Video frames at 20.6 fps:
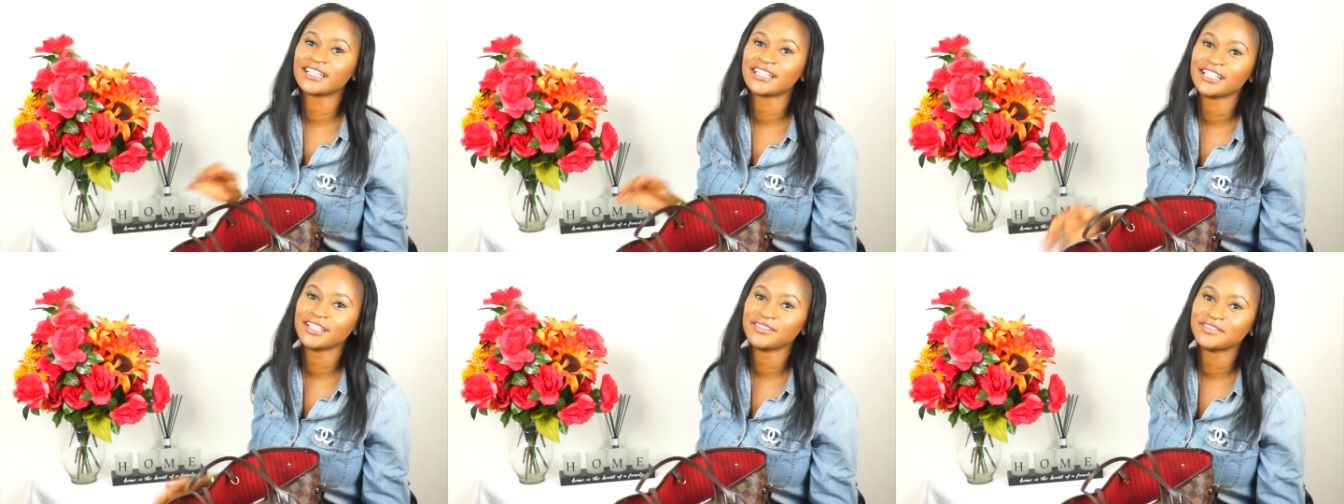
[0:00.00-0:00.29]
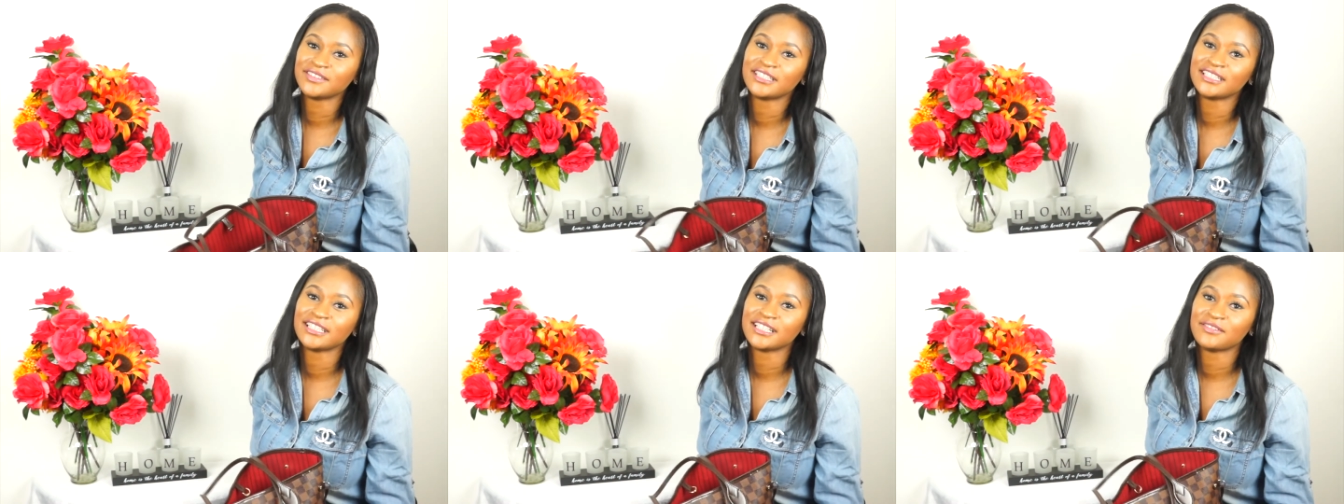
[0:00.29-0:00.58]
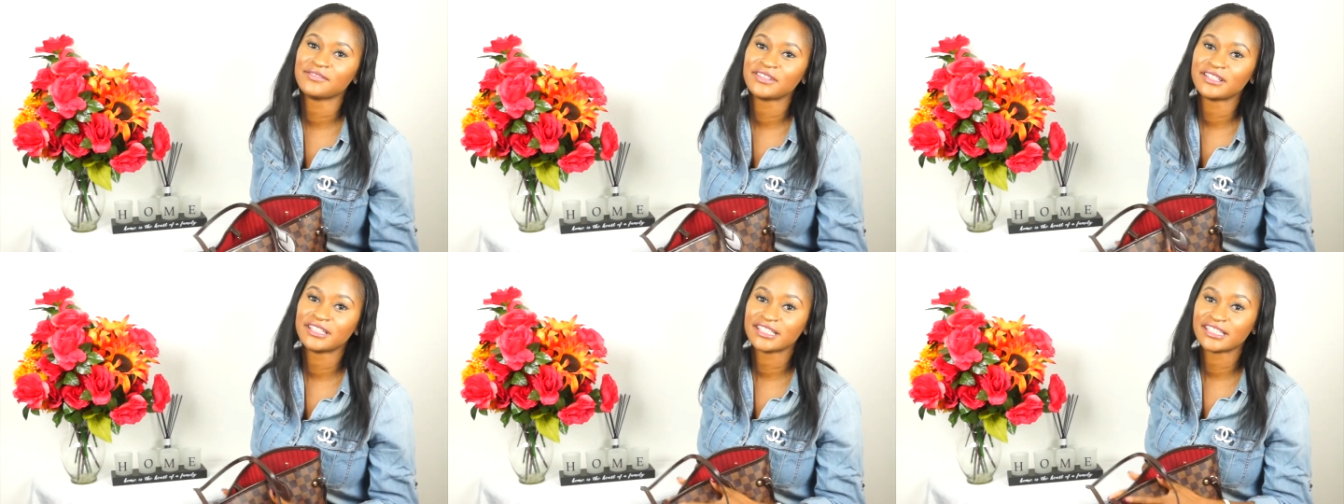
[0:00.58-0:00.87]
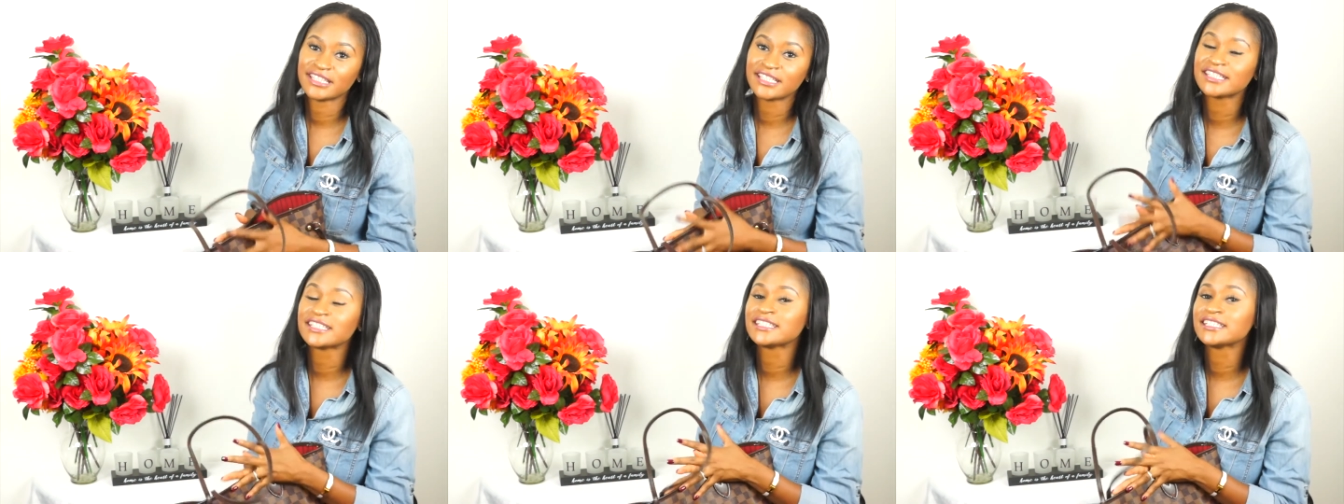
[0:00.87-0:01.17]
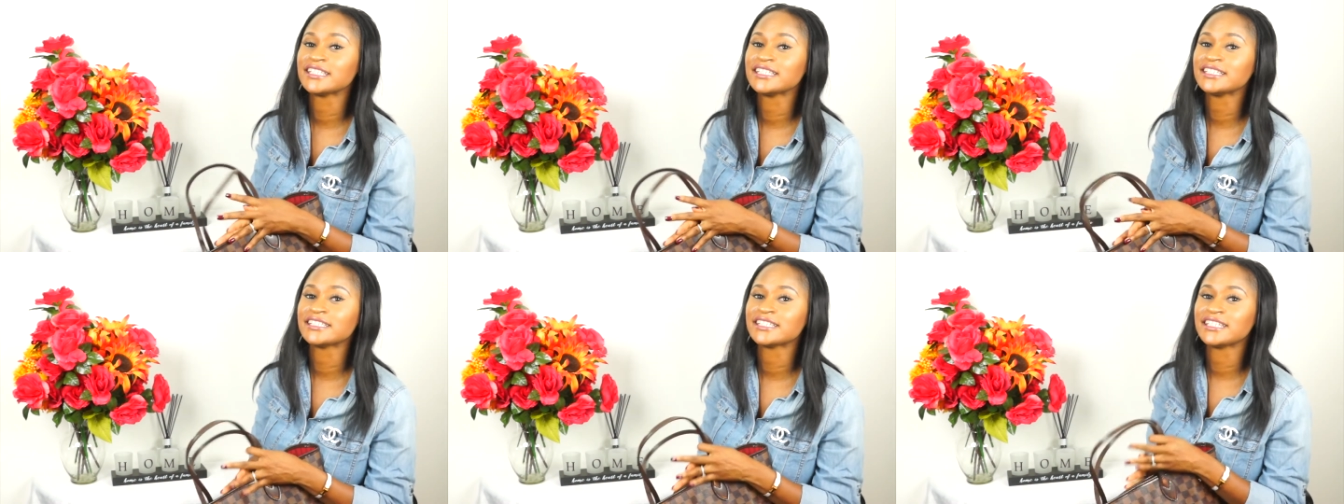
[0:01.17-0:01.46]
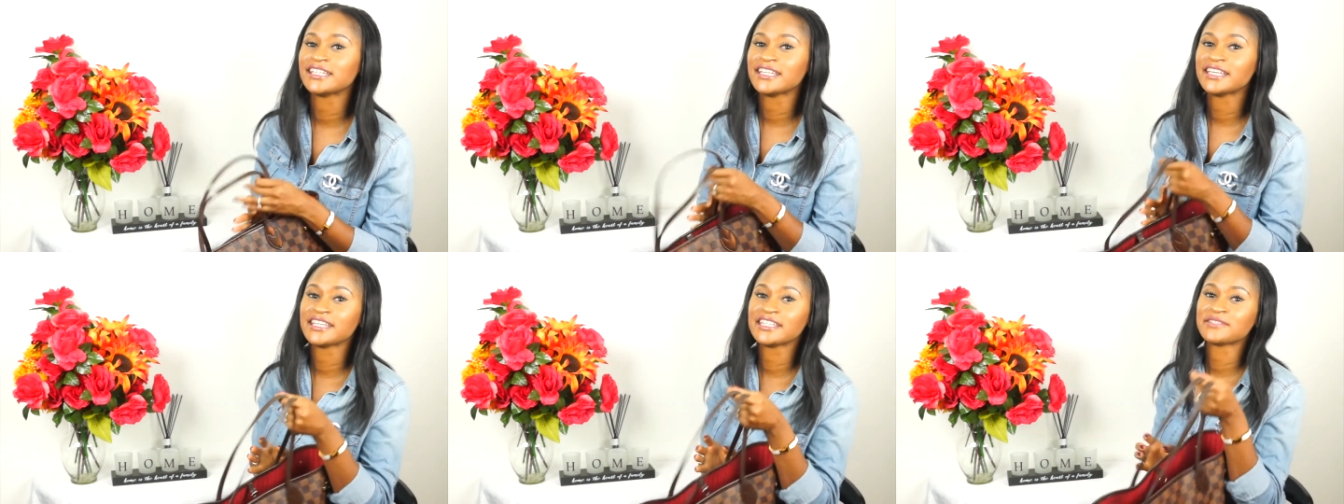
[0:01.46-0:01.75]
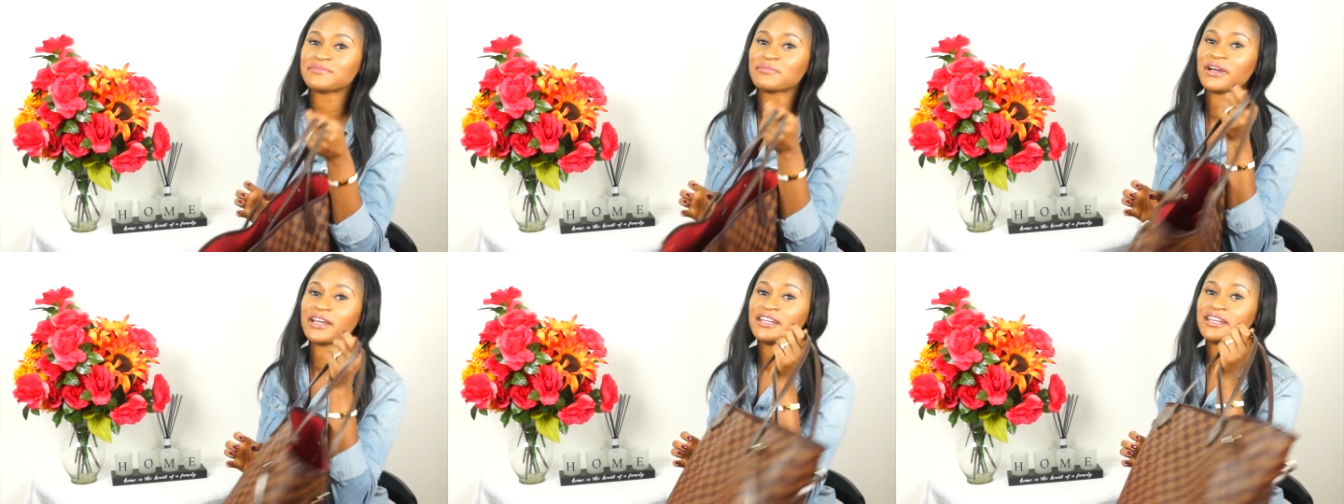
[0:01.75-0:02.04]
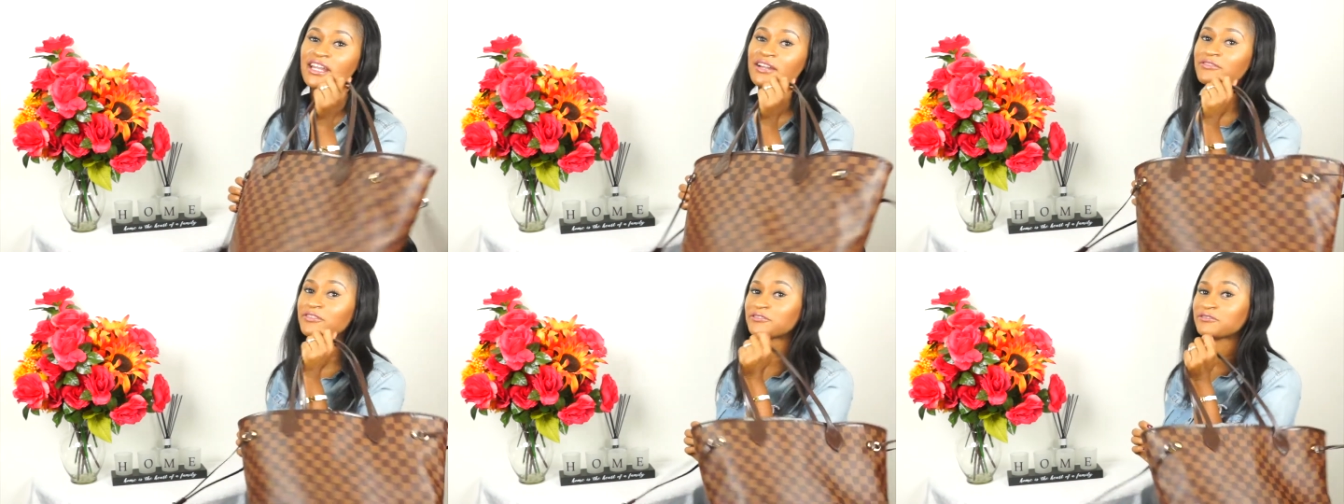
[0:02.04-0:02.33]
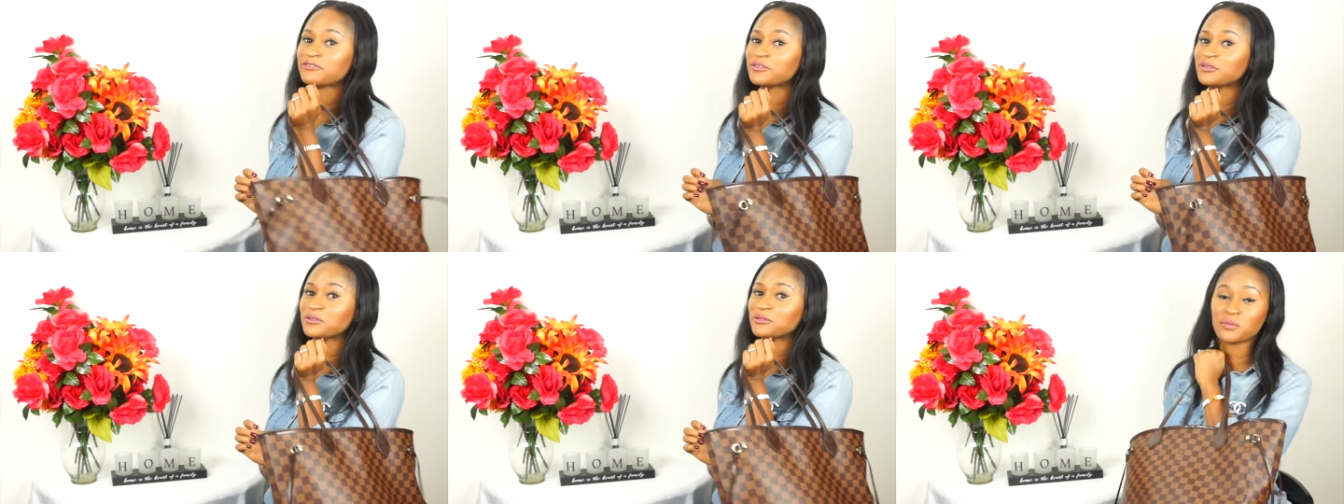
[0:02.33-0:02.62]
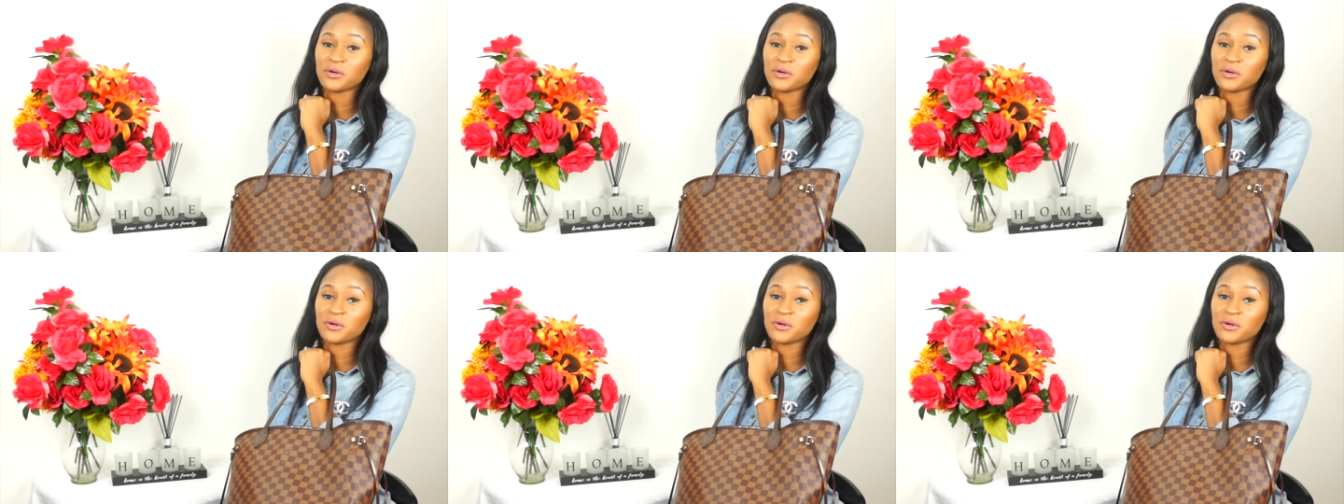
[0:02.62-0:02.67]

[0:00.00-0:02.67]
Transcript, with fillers: loving, loving this season is my Neverfull.